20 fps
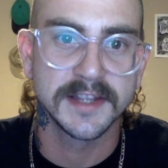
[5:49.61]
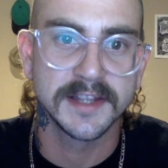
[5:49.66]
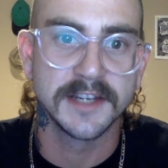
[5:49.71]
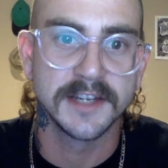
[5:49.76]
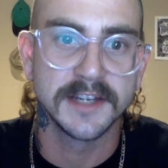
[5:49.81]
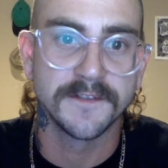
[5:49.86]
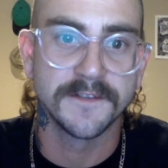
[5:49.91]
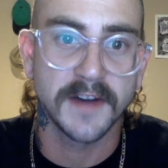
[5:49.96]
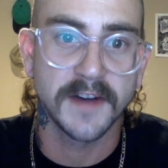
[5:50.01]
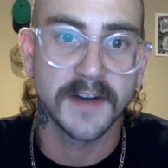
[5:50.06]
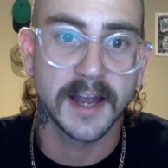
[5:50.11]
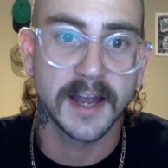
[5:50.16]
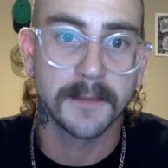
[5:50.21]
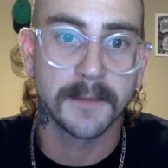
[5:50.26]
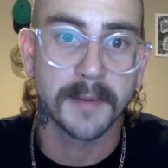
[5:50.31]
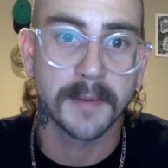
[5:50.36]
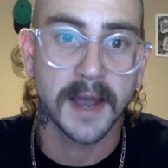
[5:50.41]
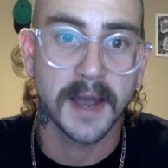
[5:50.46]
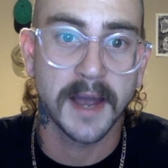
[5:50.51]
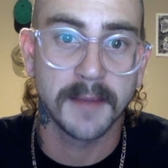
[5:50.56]
the Divine
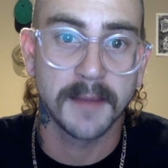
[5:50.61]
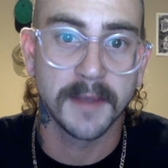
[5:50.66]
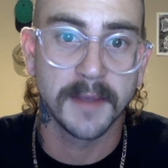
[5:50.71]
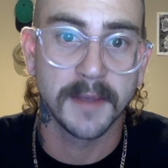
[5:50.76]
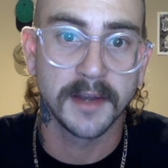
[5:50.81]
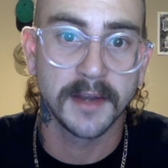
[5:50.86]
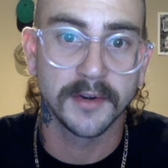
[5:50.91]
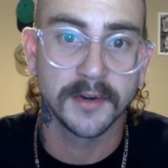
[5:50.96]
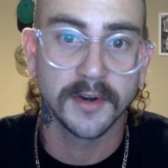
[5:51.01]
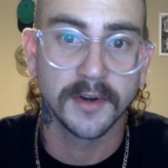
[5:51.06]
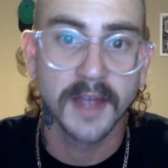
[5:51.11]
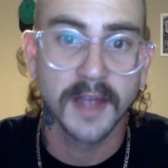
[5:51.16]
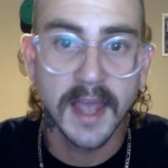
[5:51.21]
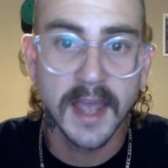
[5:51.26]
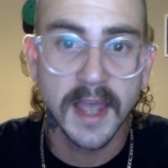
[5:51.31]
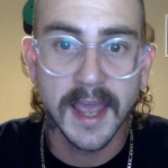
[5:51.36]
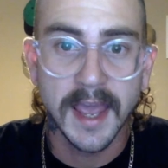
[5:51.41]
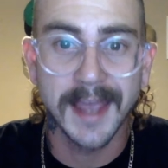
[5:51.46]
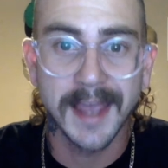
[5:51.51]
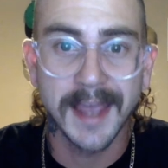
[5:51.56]
Pymander,
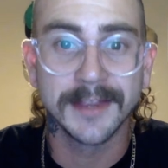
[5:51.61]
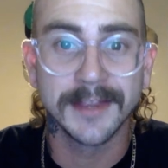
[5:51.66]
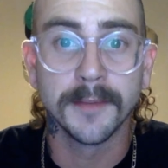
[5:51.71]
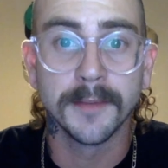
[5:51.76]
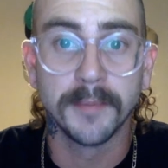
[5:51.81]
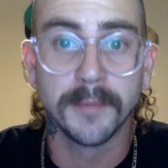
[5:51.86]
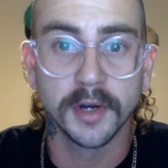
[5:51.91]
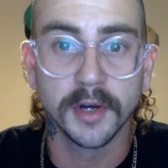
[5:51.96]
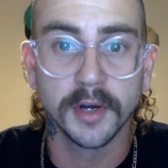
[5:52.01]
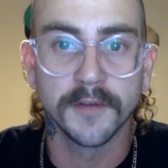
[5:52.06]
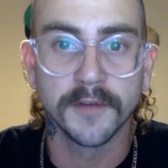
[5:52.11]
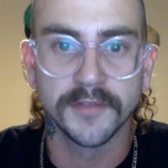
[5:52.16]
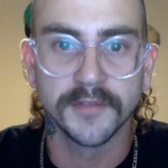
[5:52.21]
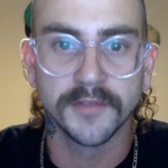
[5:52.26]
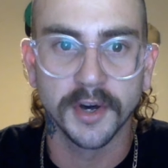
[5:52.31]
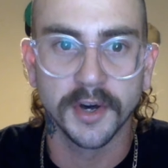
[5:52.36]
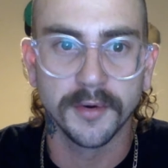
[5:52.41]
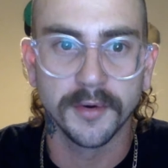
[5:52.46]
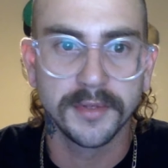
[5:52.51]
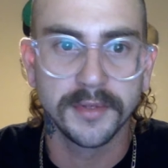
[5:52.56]
and the Book of
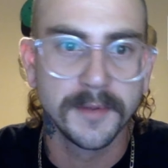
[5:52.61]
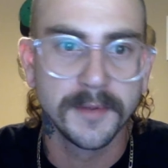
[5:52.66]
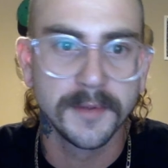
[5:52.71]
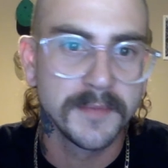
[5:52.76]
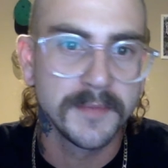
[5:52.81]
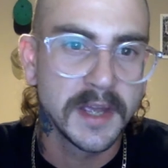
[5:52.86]
Thoth.